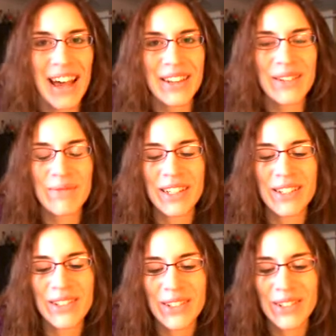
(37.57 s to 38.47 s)
I didn't
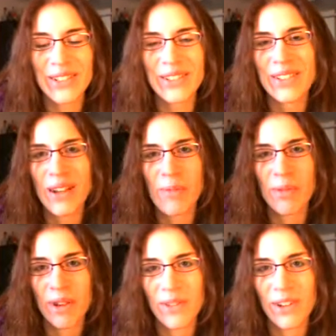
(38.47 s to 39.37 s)
mean to.
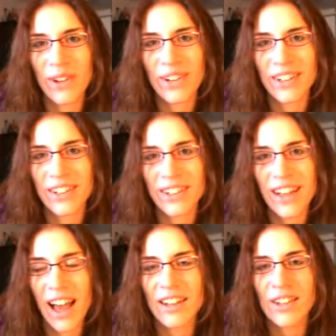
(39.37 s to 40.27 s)
But I figure
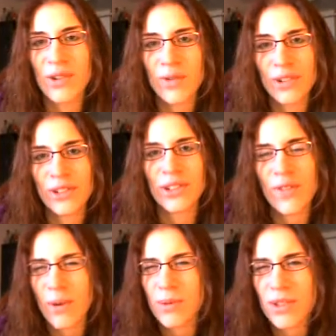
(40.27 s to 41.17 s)
I didn't know for sure
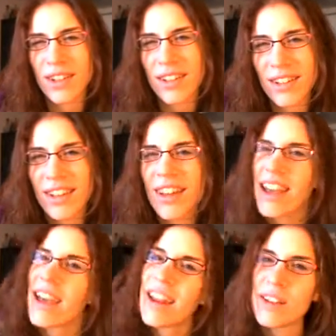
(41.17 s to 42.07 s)
if I was sick.
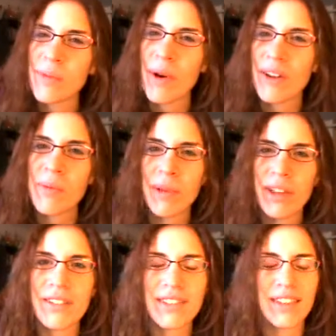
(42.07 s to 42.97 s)
And I didn't want everybody
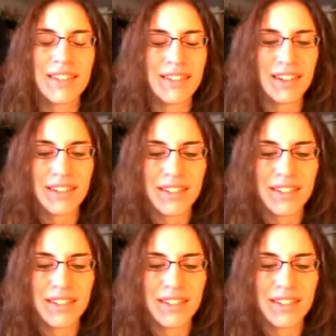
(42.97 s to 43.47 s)
else to get sick.